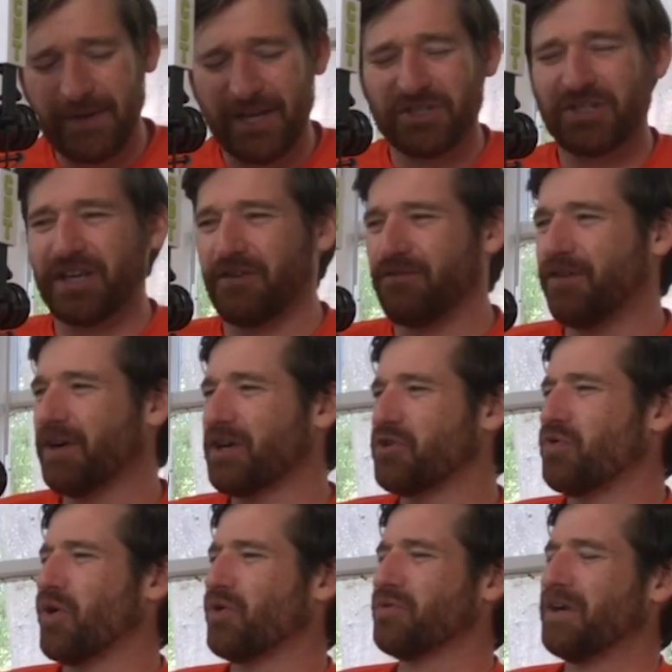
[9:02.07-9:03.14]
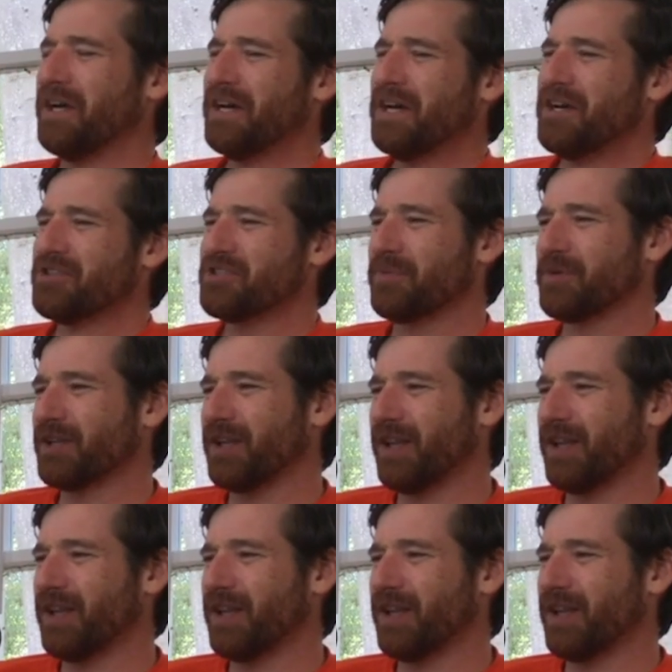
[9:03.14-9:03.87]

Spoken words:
He actually had a funny quote, something